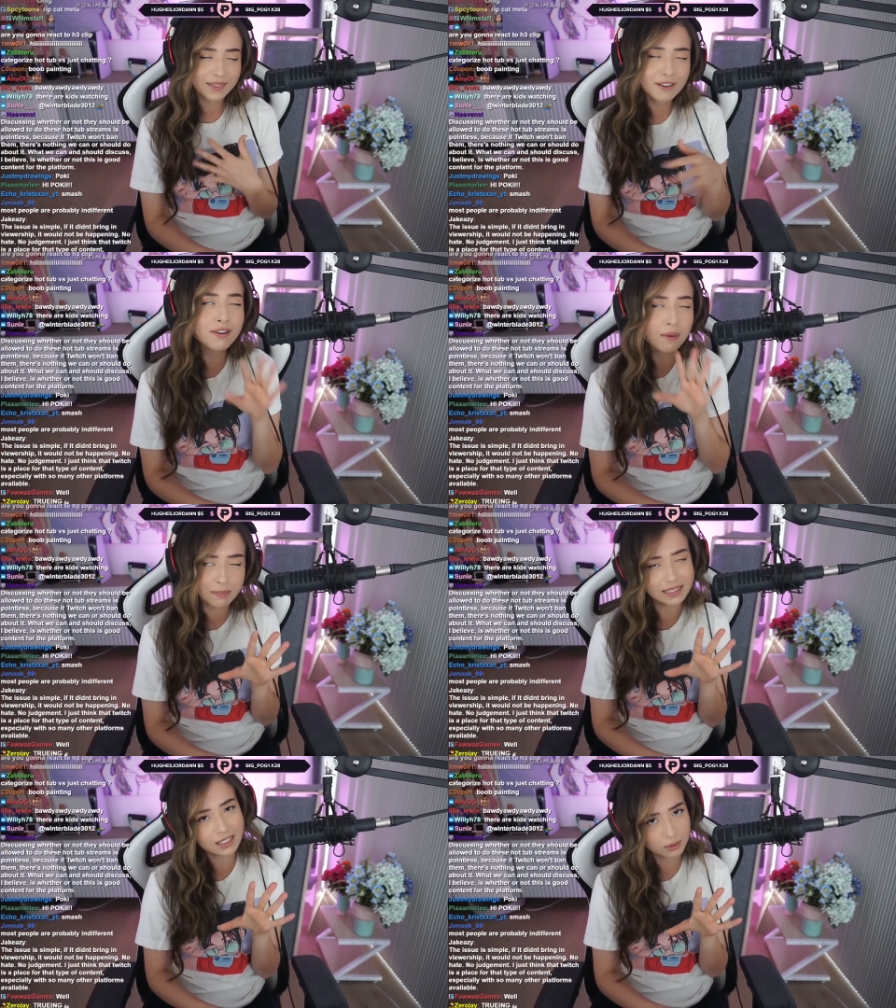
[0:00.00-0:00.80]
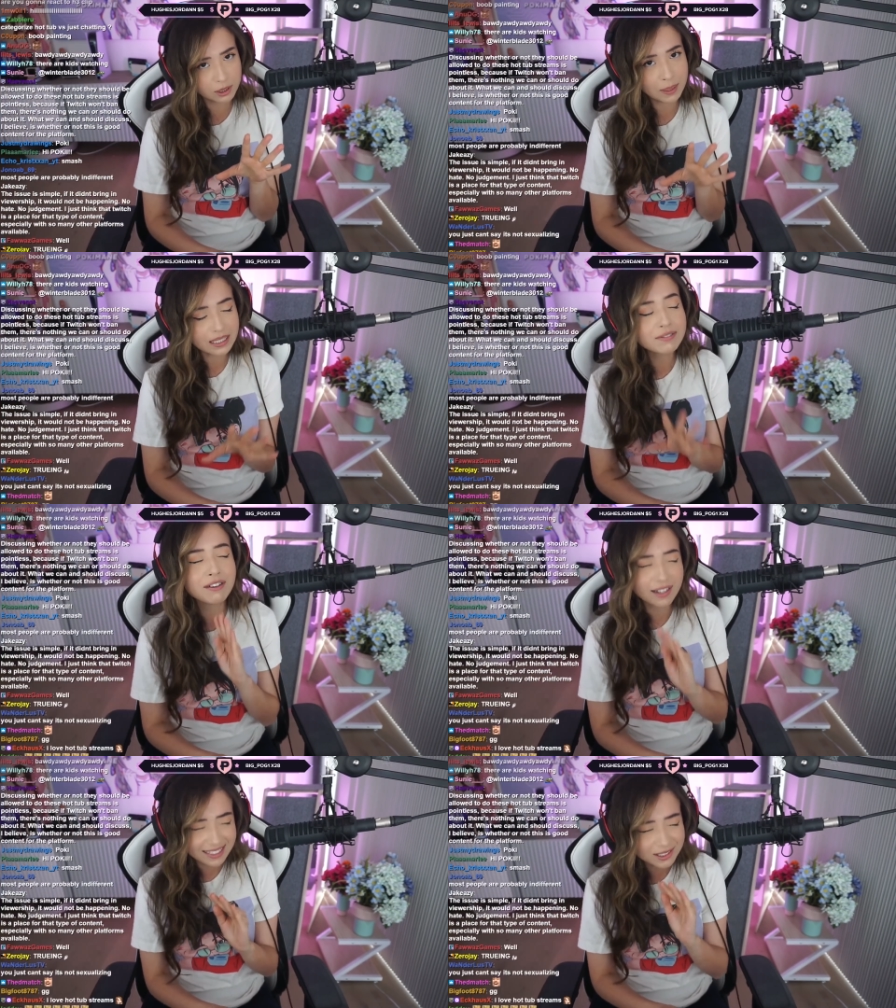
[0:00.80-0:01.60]
from a business perspective, I
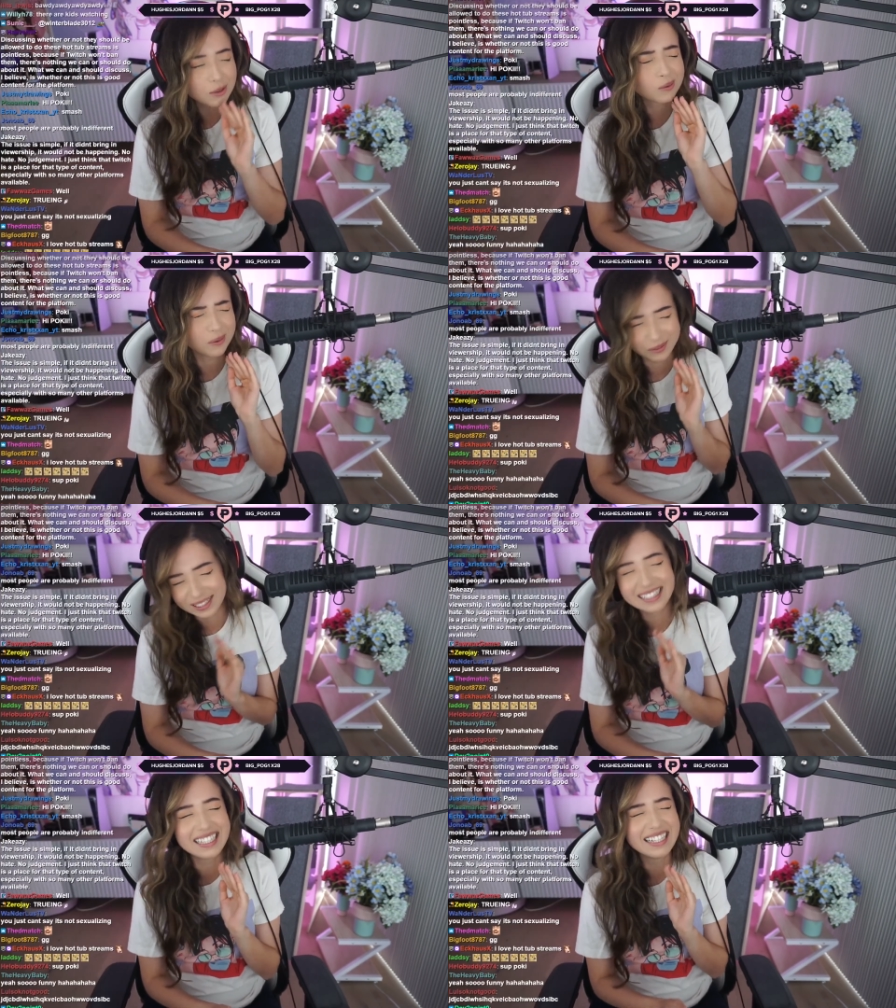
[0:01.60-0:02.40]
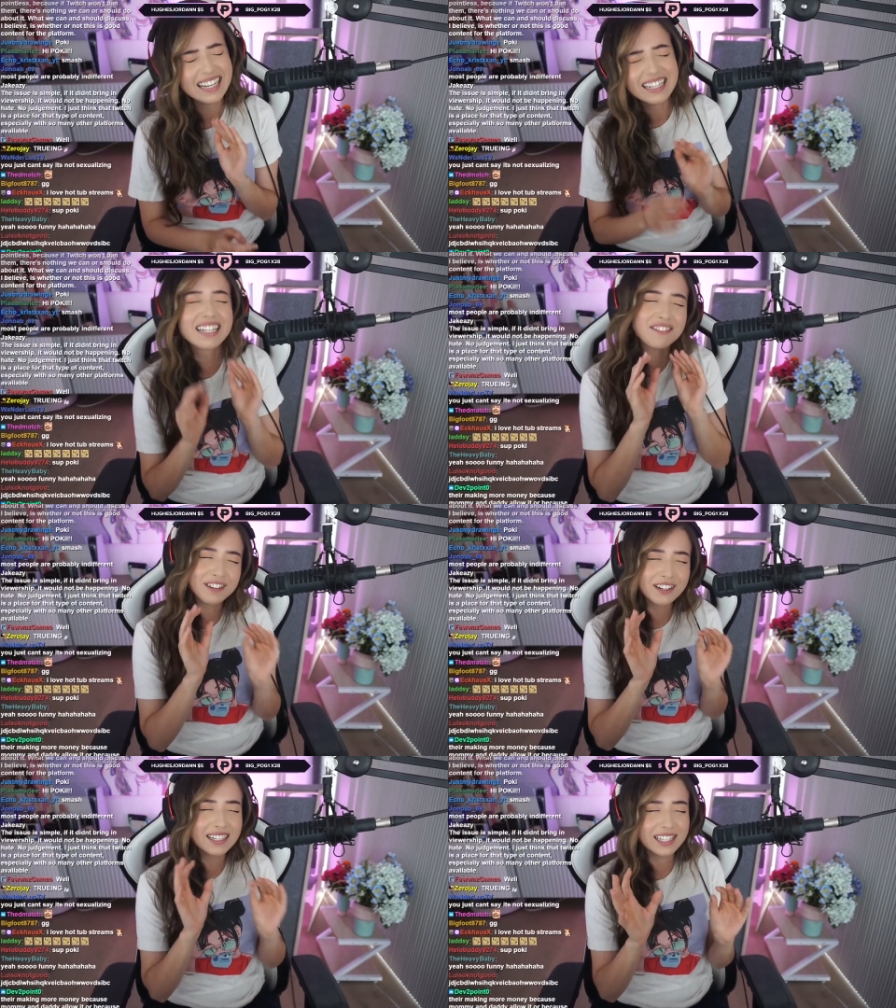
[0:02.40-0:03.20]
find this really, like, a
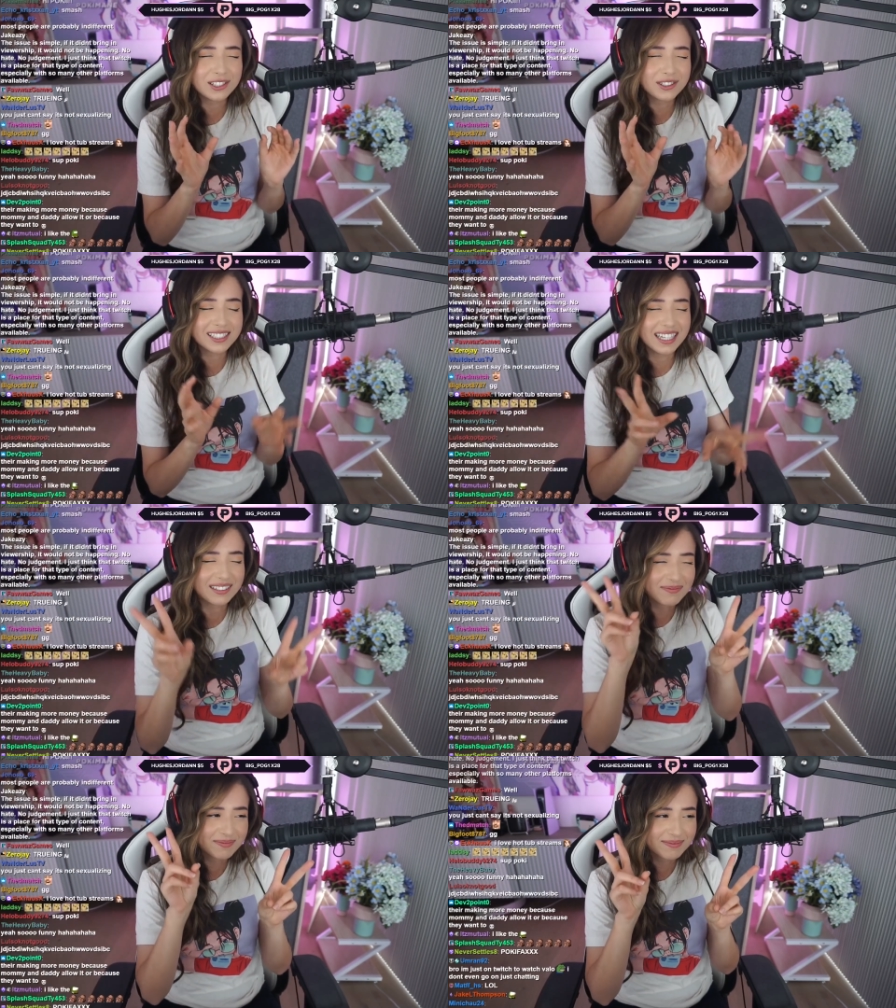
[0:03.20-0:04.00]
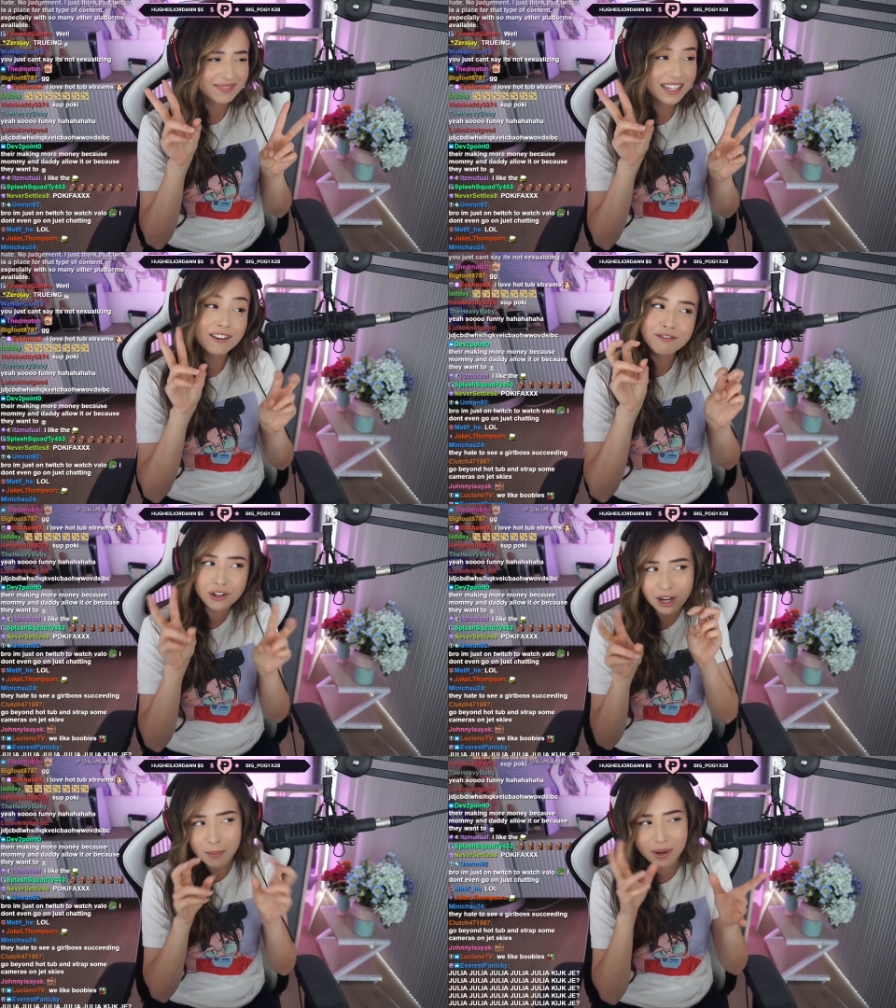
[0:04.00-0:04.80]
very interesting
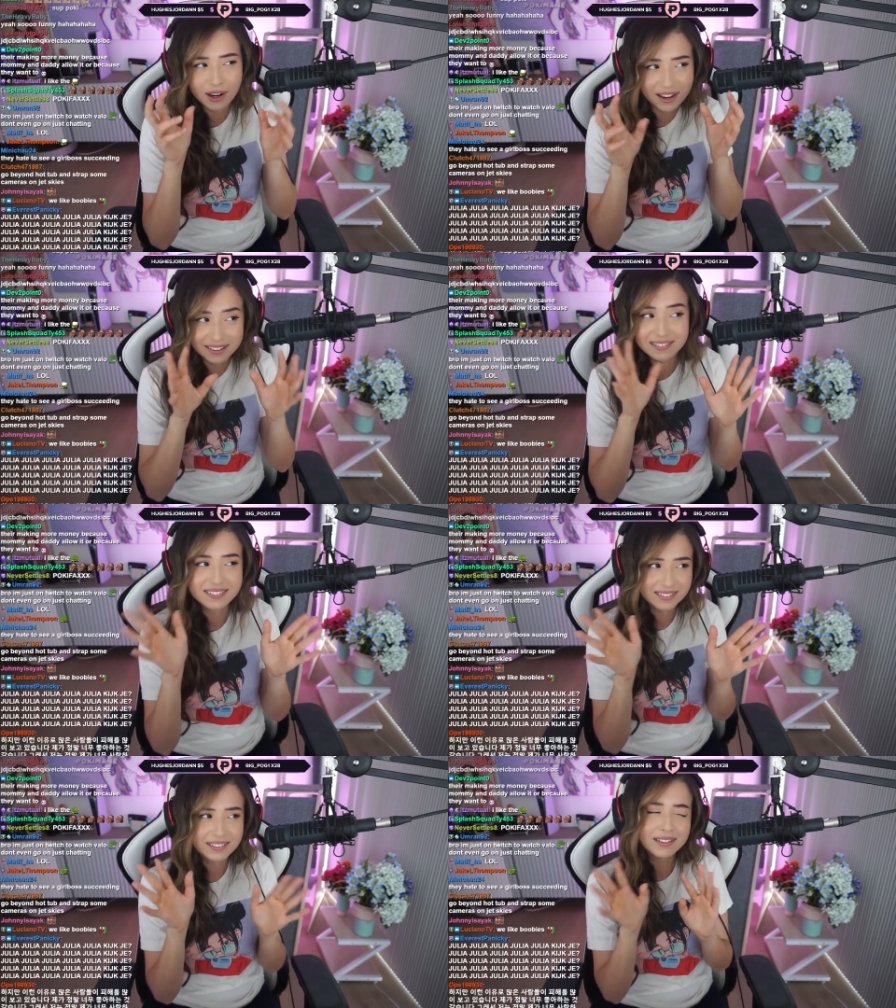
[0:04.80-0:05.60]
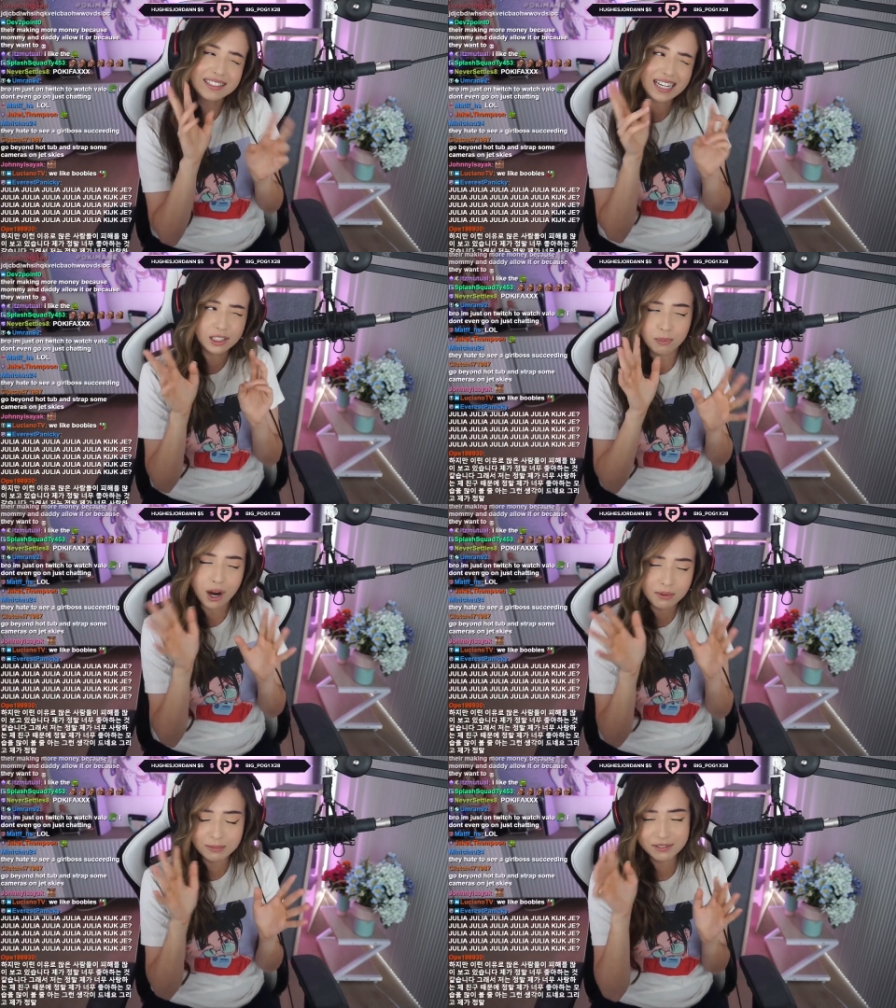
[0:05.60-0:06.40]
phenomenon slash
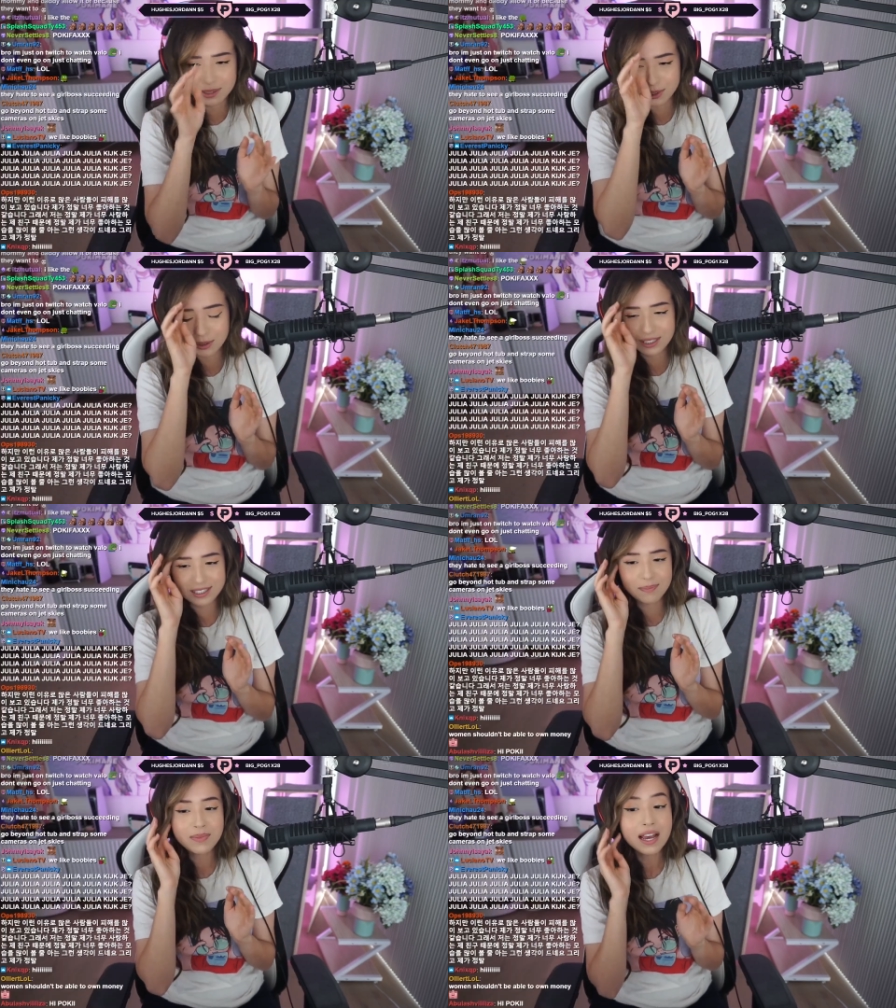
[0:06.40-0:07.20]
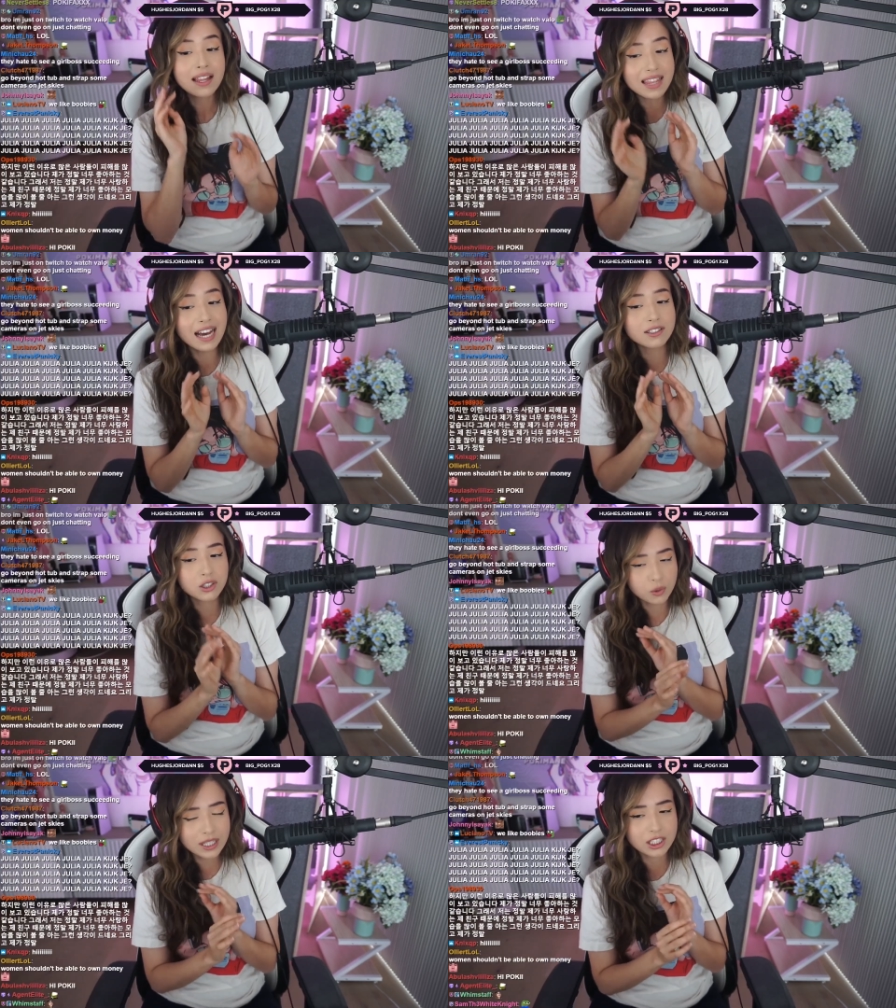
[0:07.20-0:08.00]
problem of some sorts, that
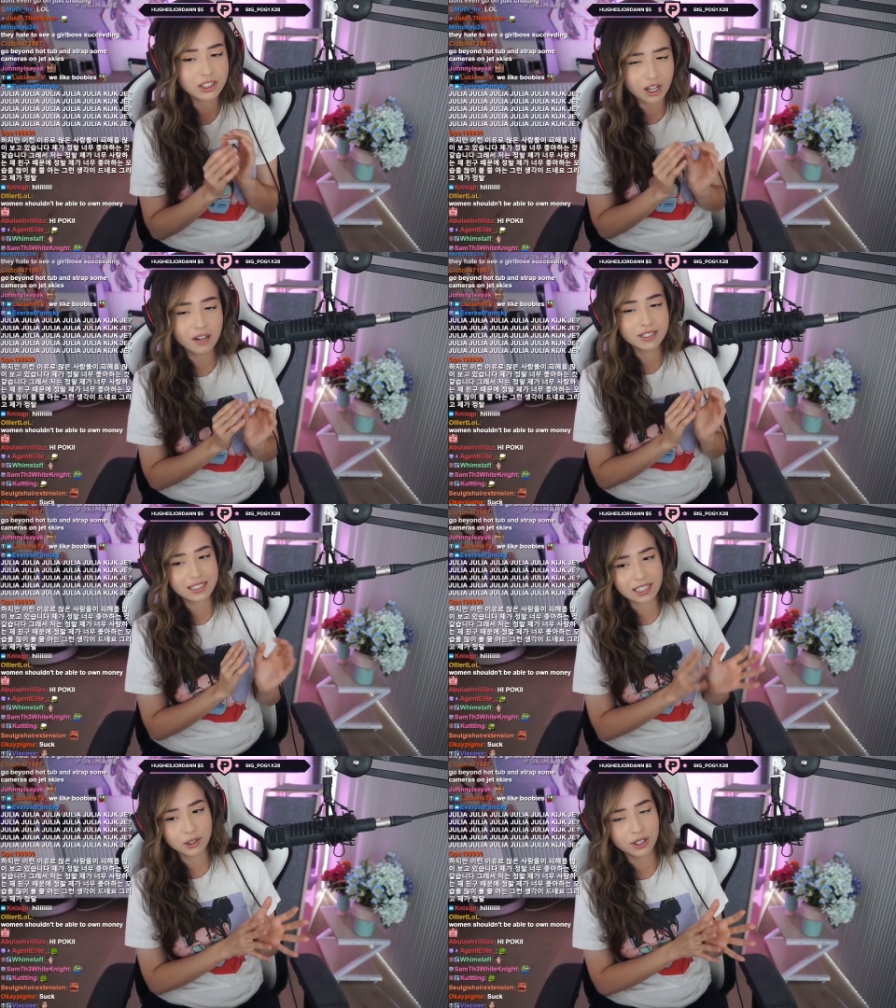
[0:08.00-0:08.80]
Twitch is obviously